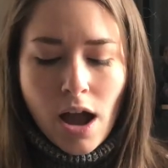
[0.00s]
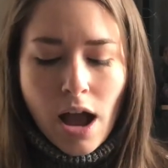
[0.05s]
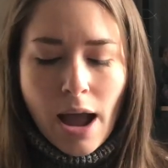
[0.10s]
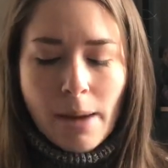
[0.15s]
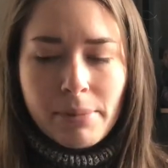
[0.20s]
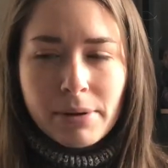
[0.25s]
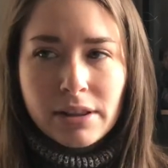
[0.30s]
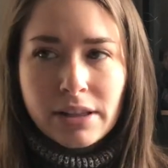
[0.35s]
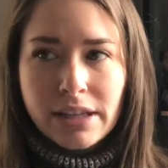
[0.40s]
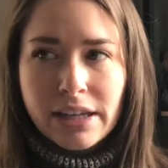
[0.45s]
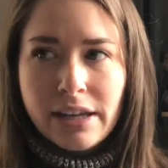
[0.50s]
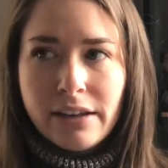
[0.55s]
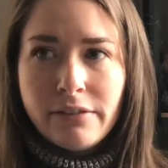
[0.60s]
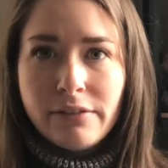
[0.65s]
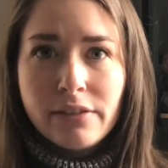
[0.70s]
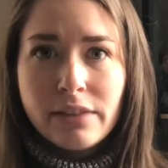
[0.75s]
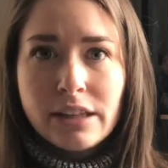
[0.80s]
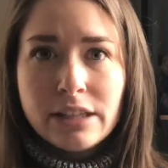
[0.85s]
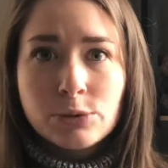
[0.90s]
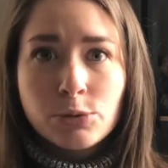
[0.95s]
I
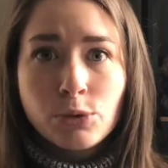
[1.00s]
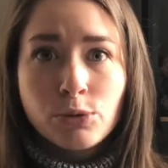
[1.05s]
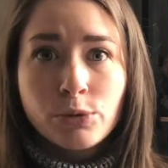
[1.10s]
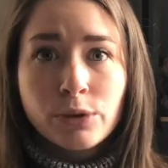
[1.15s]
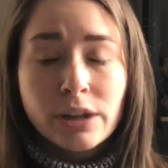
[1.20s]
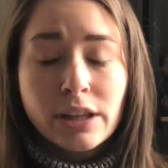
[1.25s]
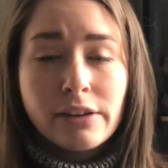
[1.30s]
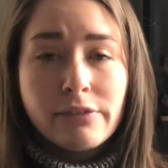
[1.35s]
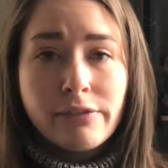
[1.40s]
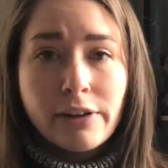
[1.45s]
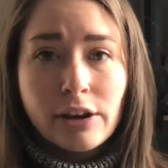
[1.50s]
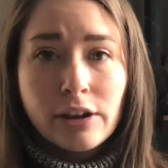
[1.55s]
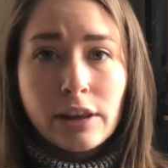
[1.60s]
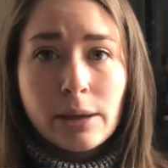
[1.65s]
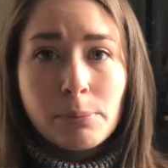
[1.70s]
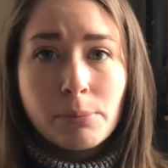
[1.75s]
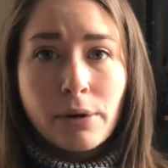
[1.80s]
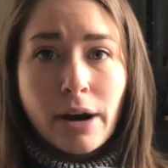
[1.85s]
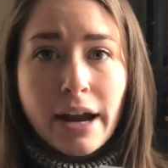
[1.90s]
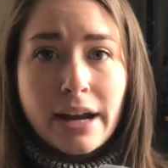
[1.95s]
believe these were really
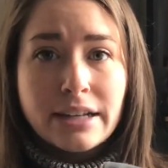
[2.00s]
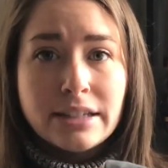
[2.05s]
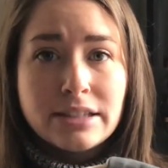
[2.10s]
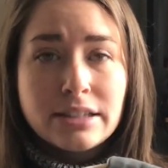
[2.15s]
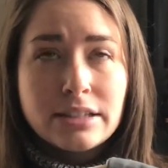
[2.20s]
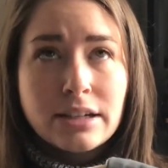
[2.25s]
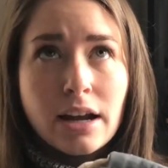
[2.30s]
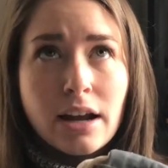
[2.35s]
fairly priced.